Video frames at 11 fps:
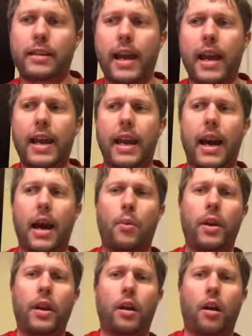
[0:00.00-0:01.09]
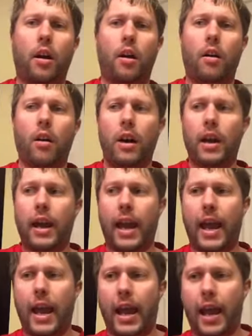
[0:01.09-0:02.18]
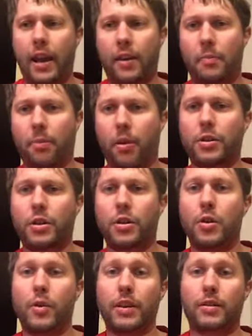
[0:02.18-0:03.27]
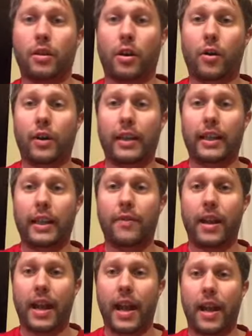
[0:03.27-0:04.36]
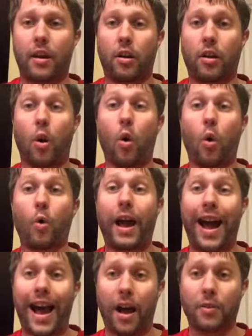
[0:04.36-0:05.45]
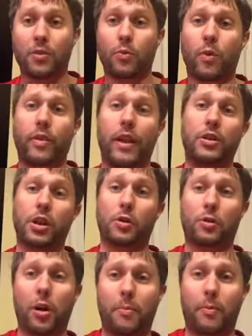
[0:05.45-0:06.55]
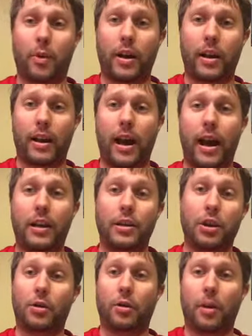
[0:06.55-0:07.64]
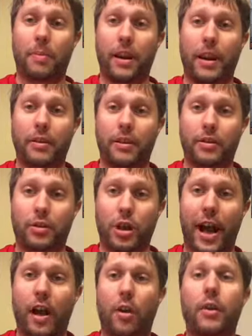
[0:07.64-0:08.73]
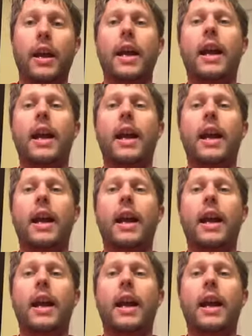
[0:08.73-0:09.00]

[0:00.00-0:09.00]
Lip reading: day, we get a call, and the person who is currently living in her old house that she grew up in, as a child,